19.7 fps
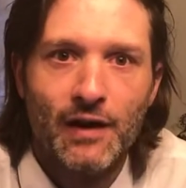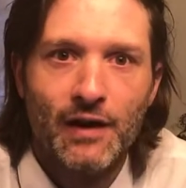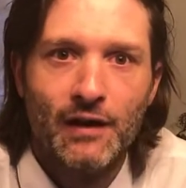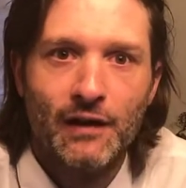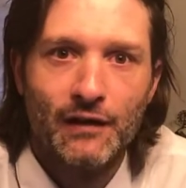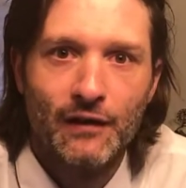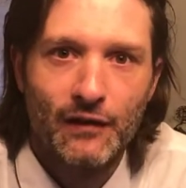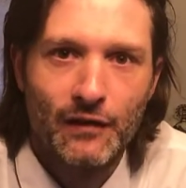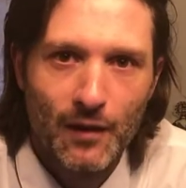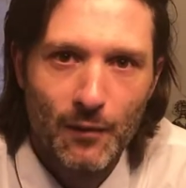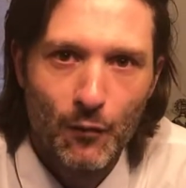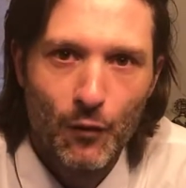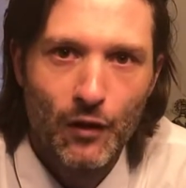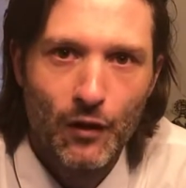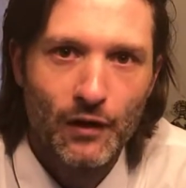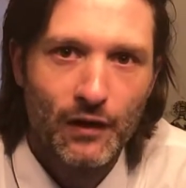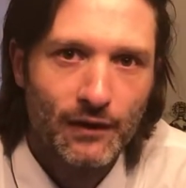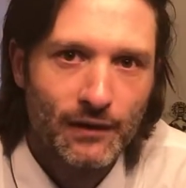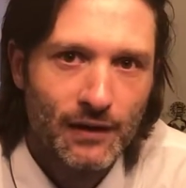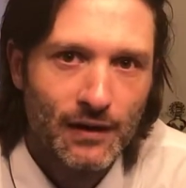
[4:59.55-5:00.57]
someone
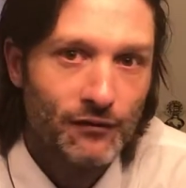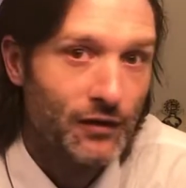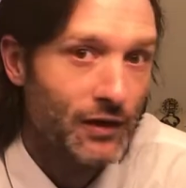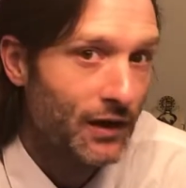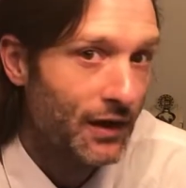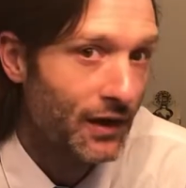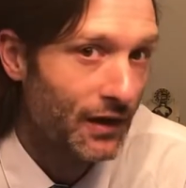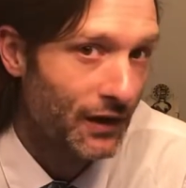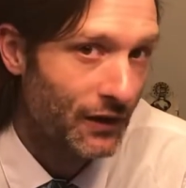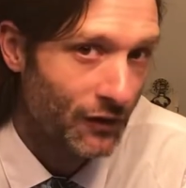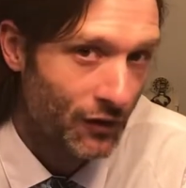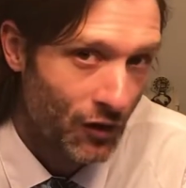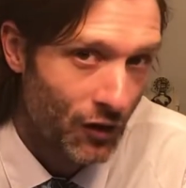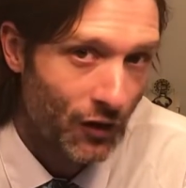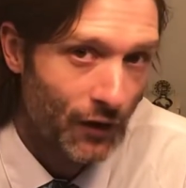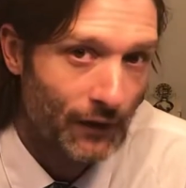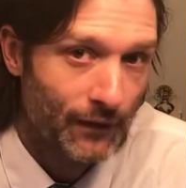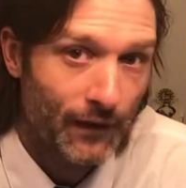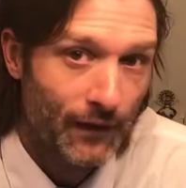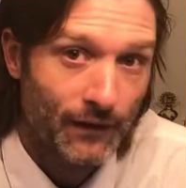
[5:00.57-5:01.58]
on TV getting
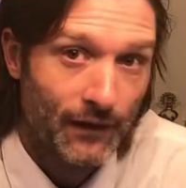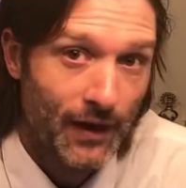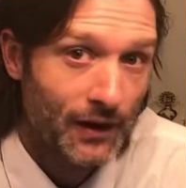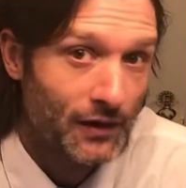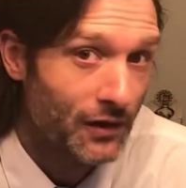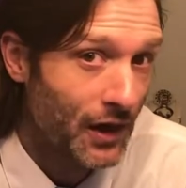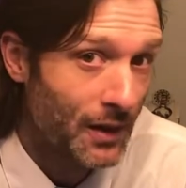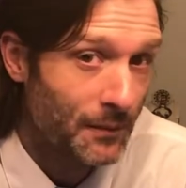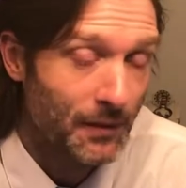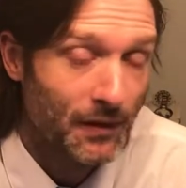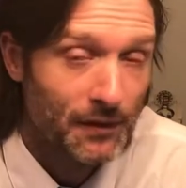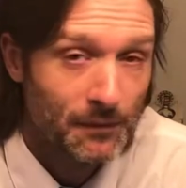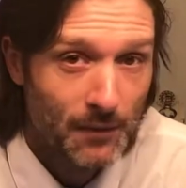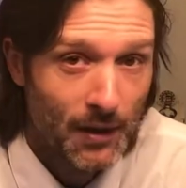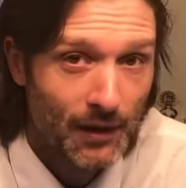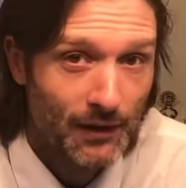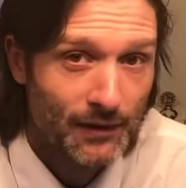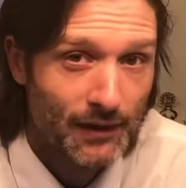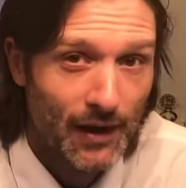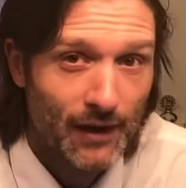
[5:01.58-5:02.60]
caught that they claim is
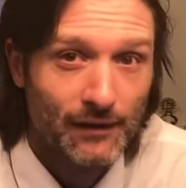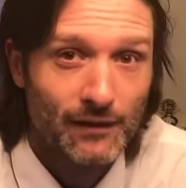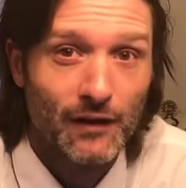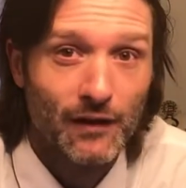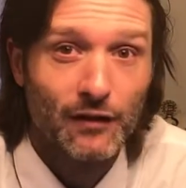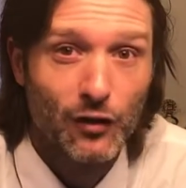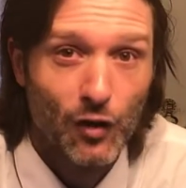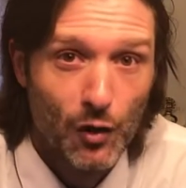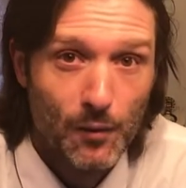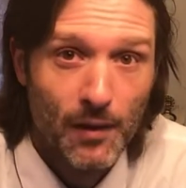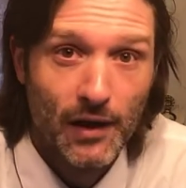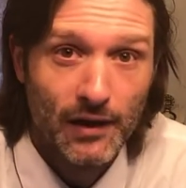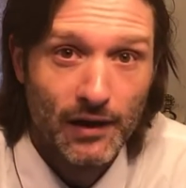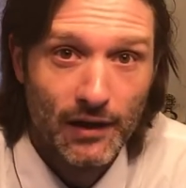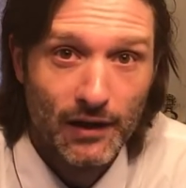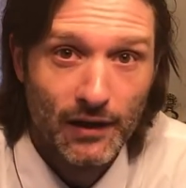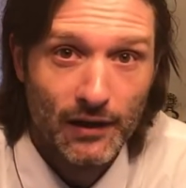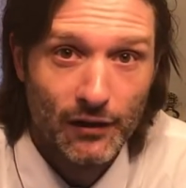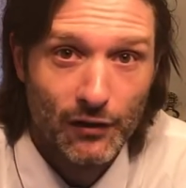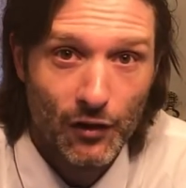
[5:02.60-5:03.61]
Montag than nobody
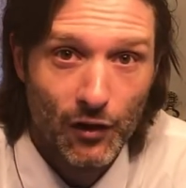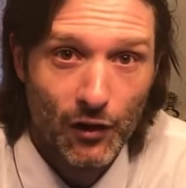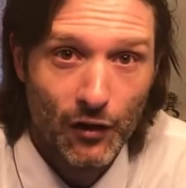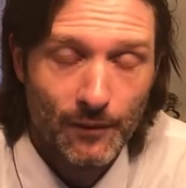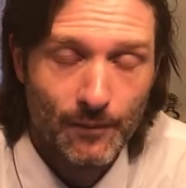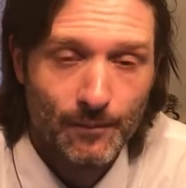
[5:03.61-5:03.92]
getting caught.